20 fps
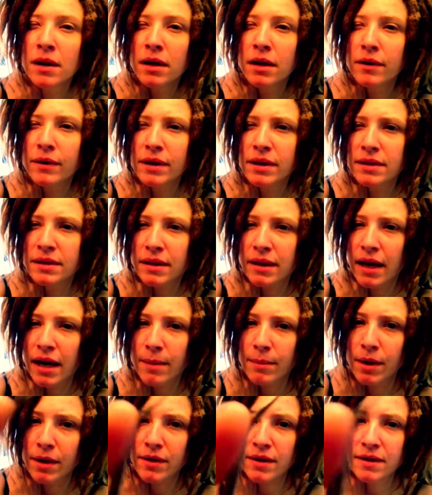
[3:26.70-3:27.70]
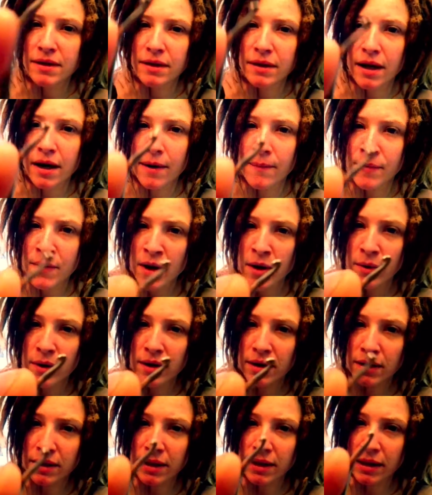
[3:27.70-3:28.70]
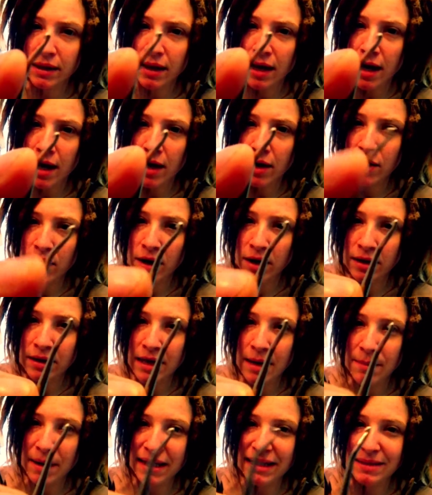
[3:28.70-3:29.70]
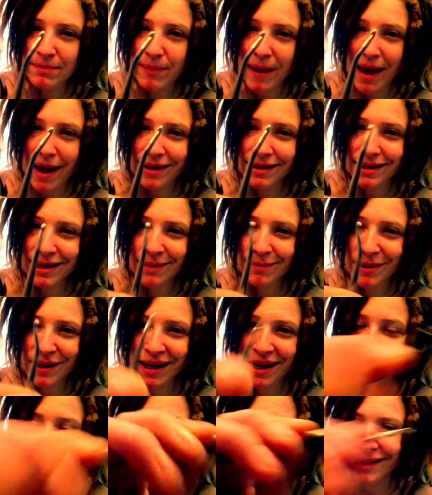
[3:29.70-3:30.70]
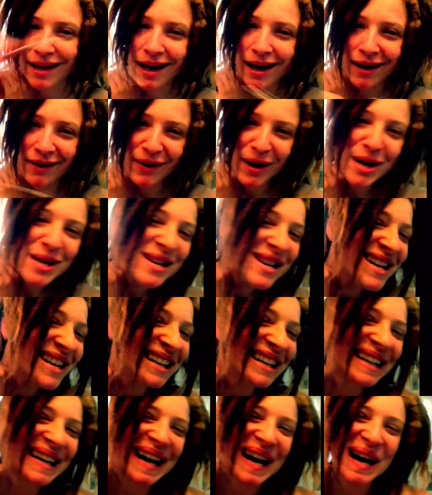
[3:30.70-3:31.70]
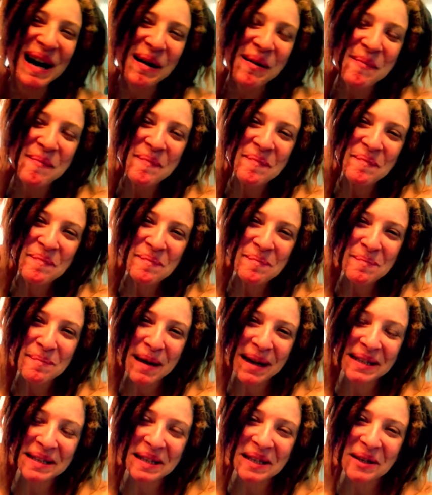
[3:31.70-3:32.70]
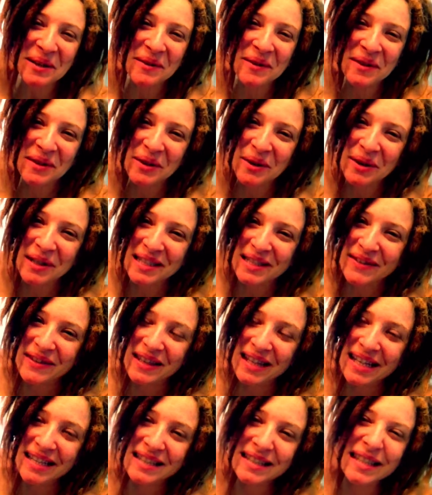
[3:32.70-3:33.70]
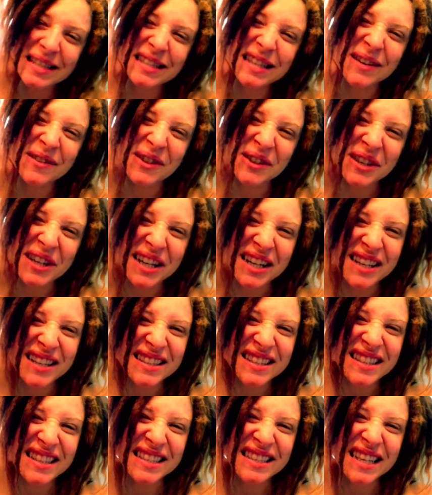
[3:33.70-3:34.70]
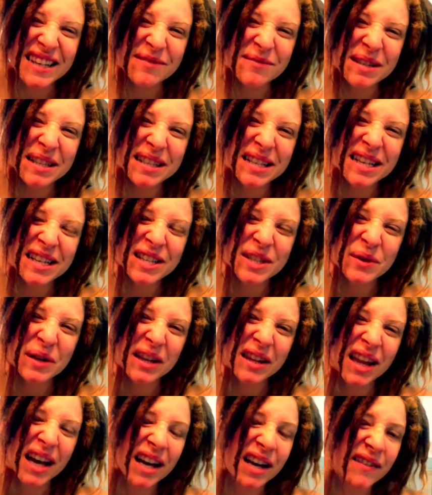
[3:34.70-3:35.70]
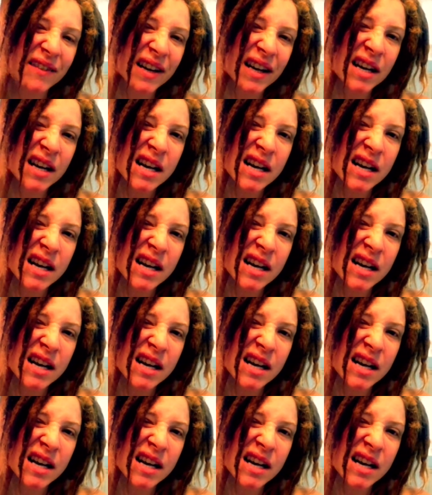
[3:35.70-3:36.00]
where's the camera on this thing? There. With a little hook. Now mine's bent because I've bent it over the course of the last several years because I've been doing a lot of